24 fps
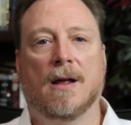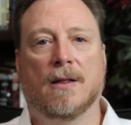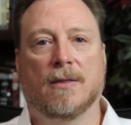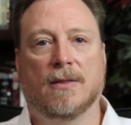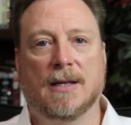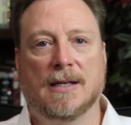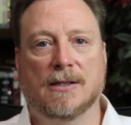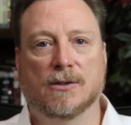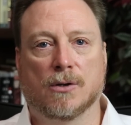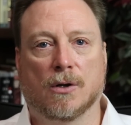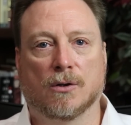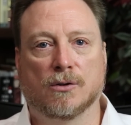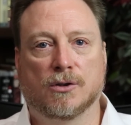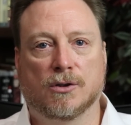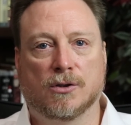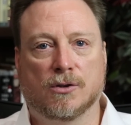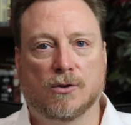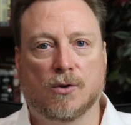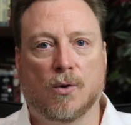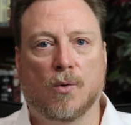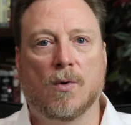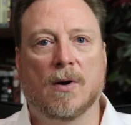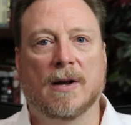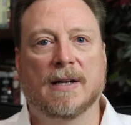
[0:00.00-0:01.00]
These are
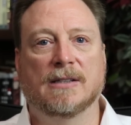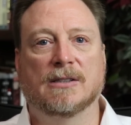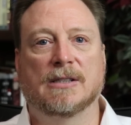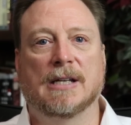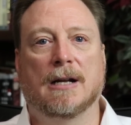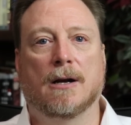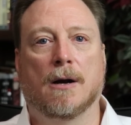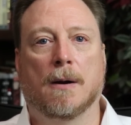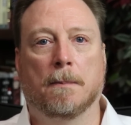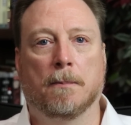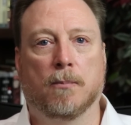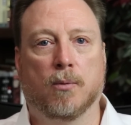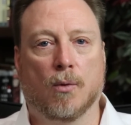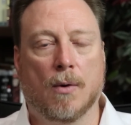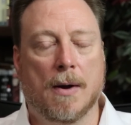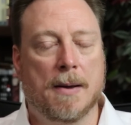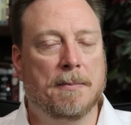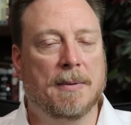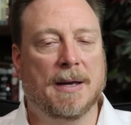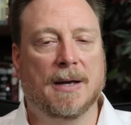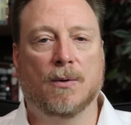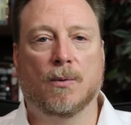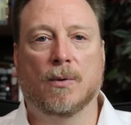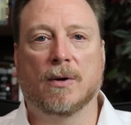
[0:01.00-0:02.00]
stories that are
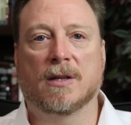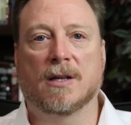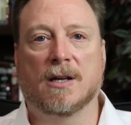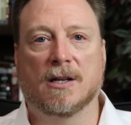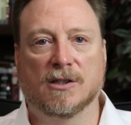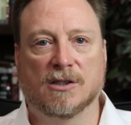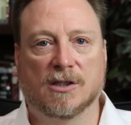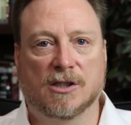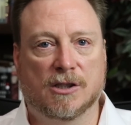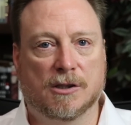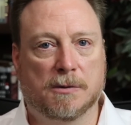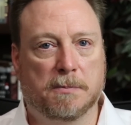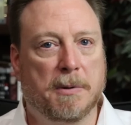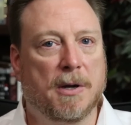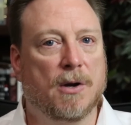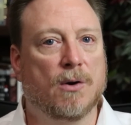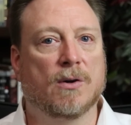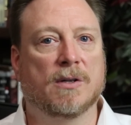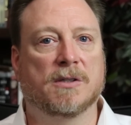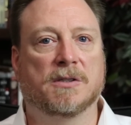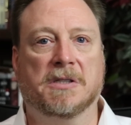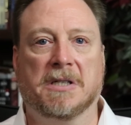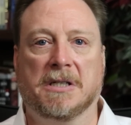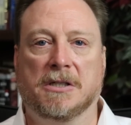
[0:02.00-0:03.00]
brimming with
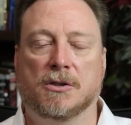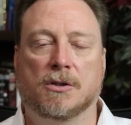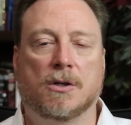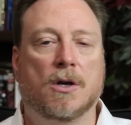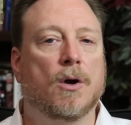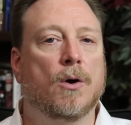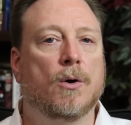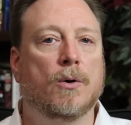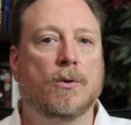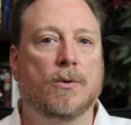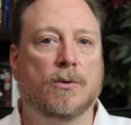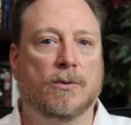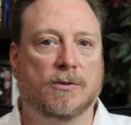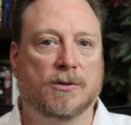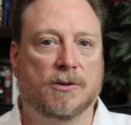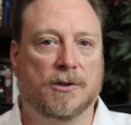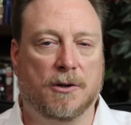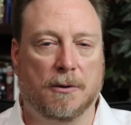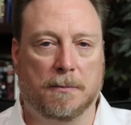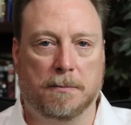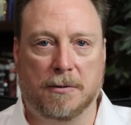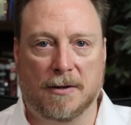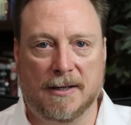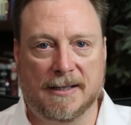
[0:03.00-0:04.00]
conspiracies, coups,
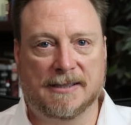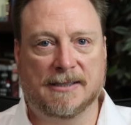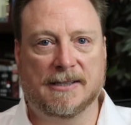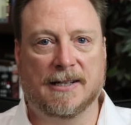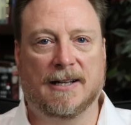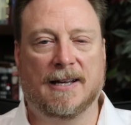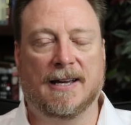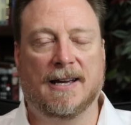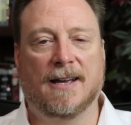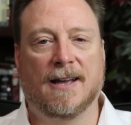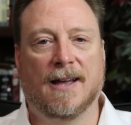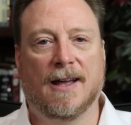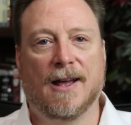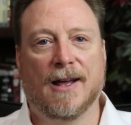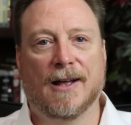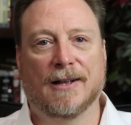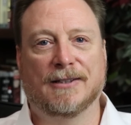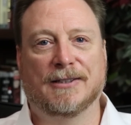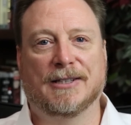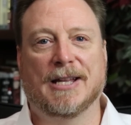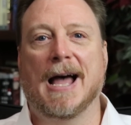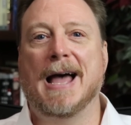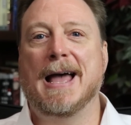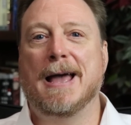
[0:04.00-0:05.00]
duplicity,
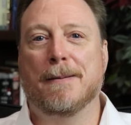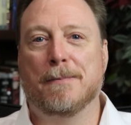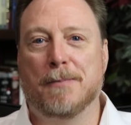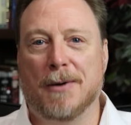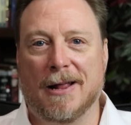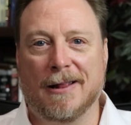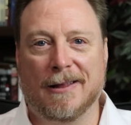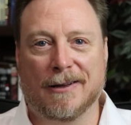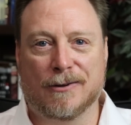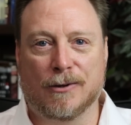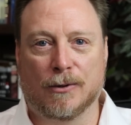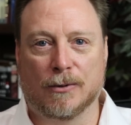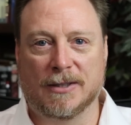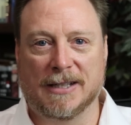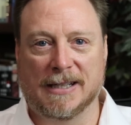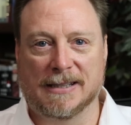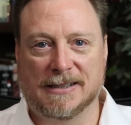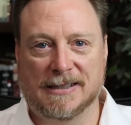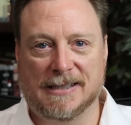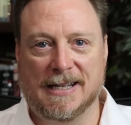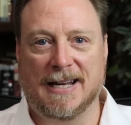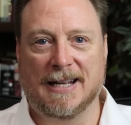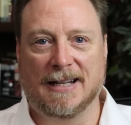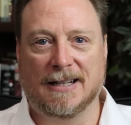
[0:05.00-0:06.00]
diabolical
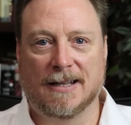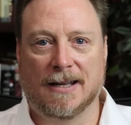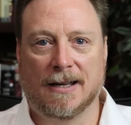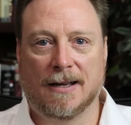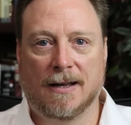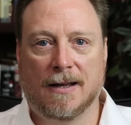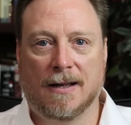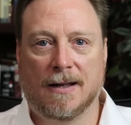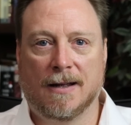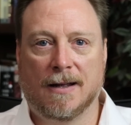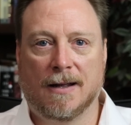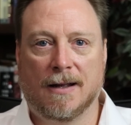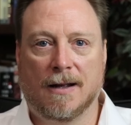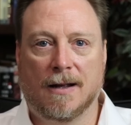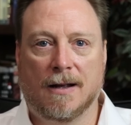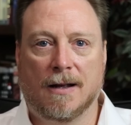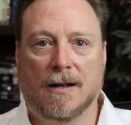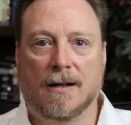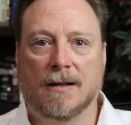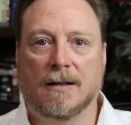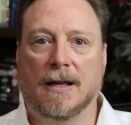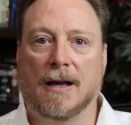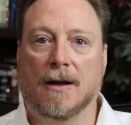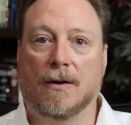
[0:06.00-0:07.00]
deceit.
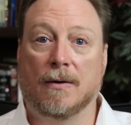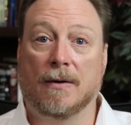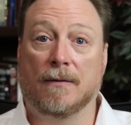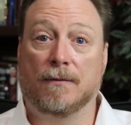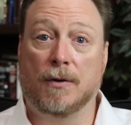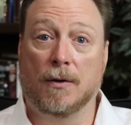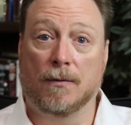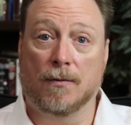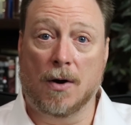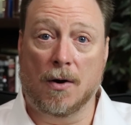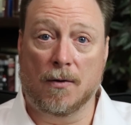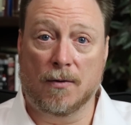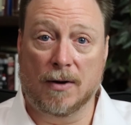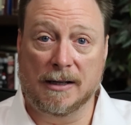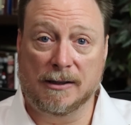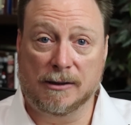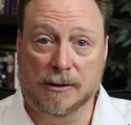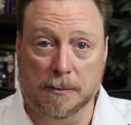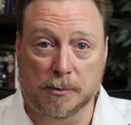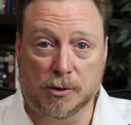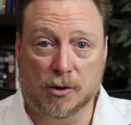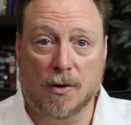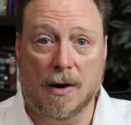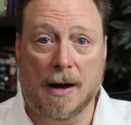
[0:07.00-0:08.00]
Now, if you've already
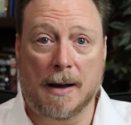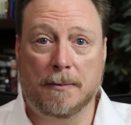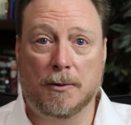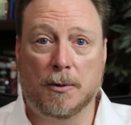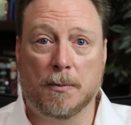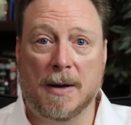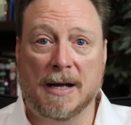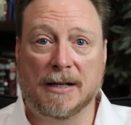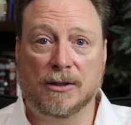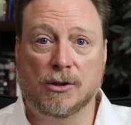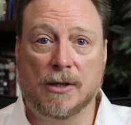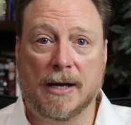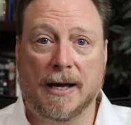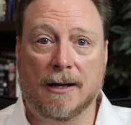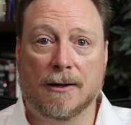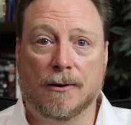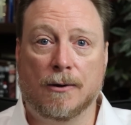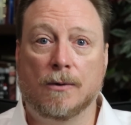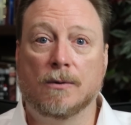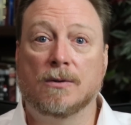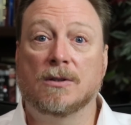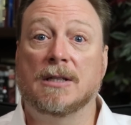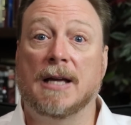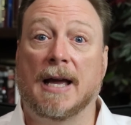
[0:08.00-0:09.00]
subscribed to my
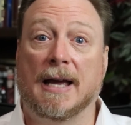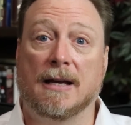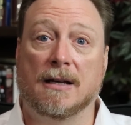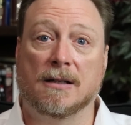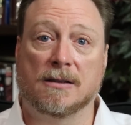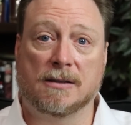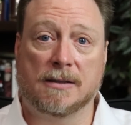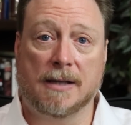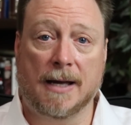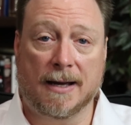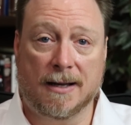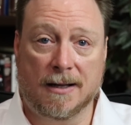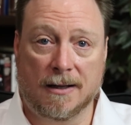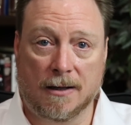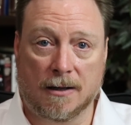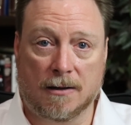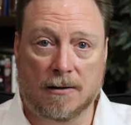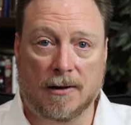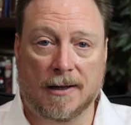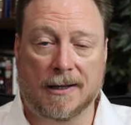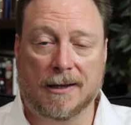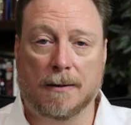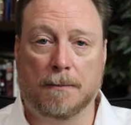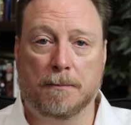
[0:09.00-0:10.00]
channel, take a second to
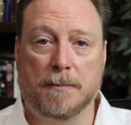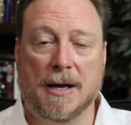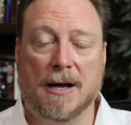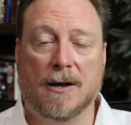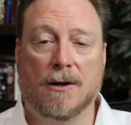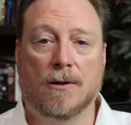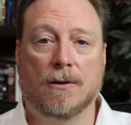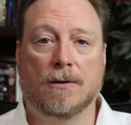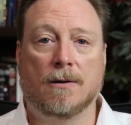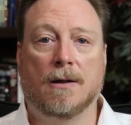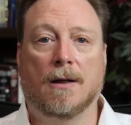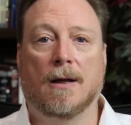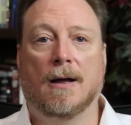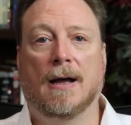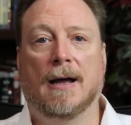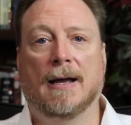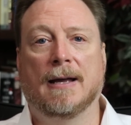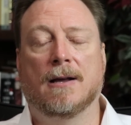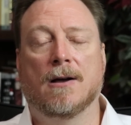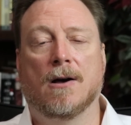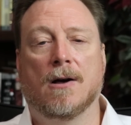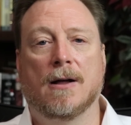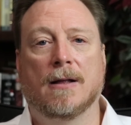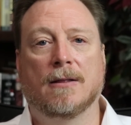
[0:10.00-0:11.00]
click the bell
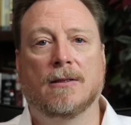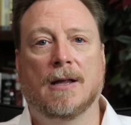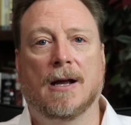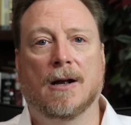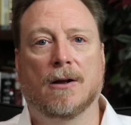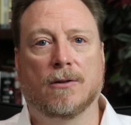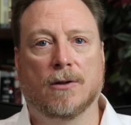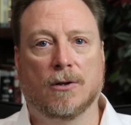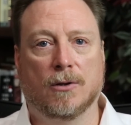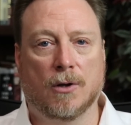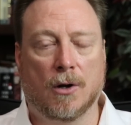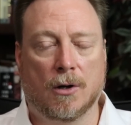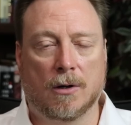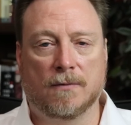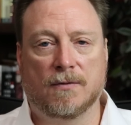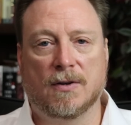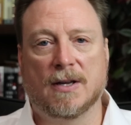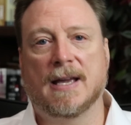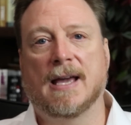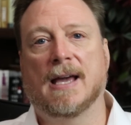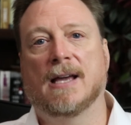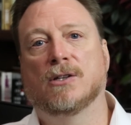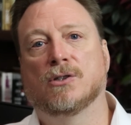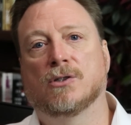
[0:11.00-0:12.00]
icon there, the
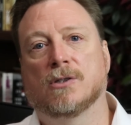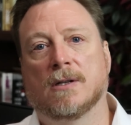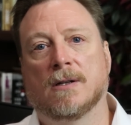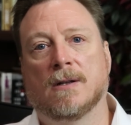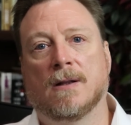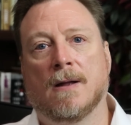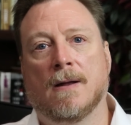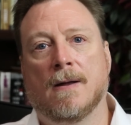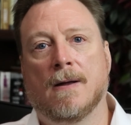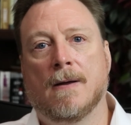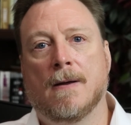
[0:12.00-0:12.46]
notification,